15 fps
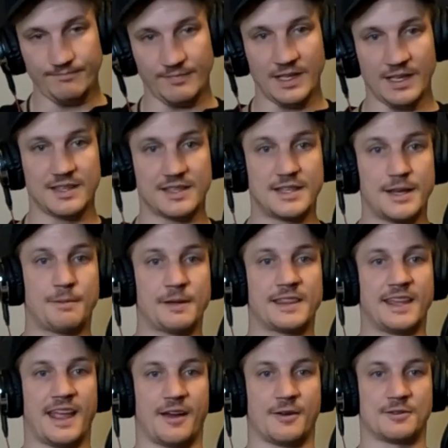Typically
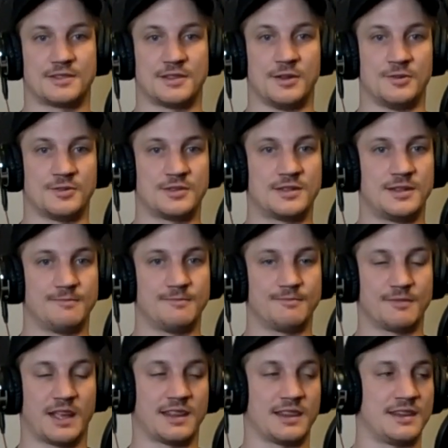how it's used, at
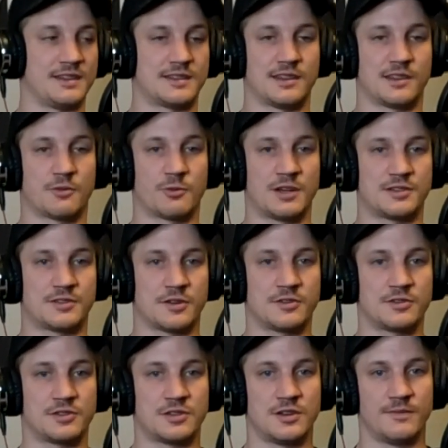least in the research,
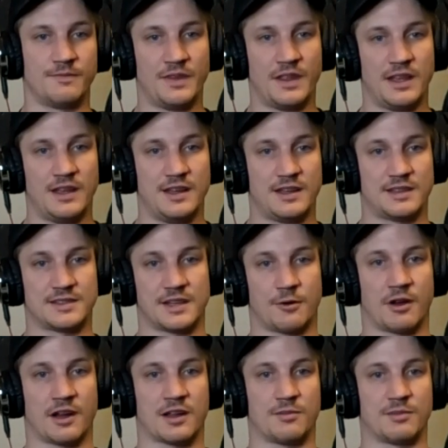is they
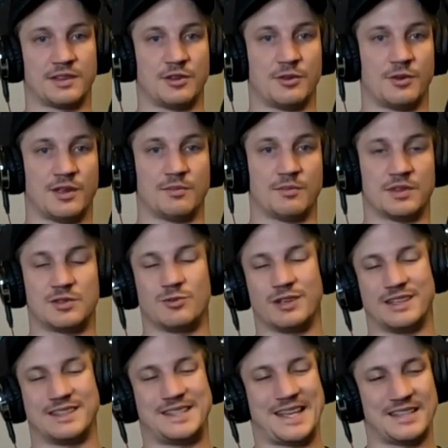recommend doing between
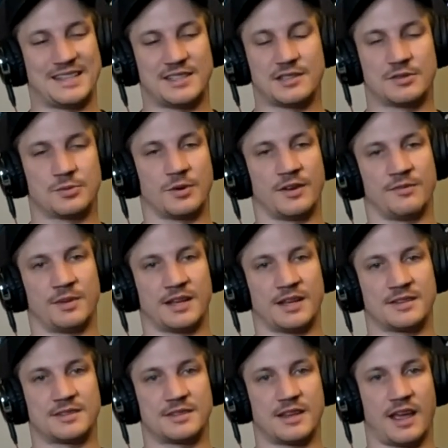10 to 12
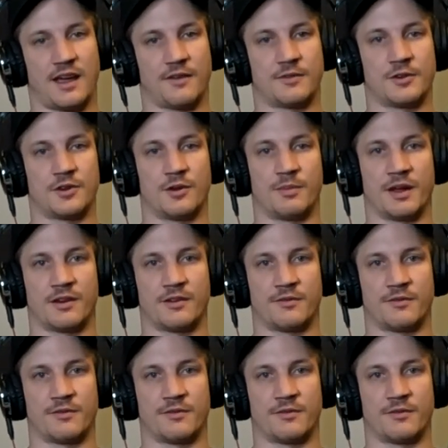minutes after your bout of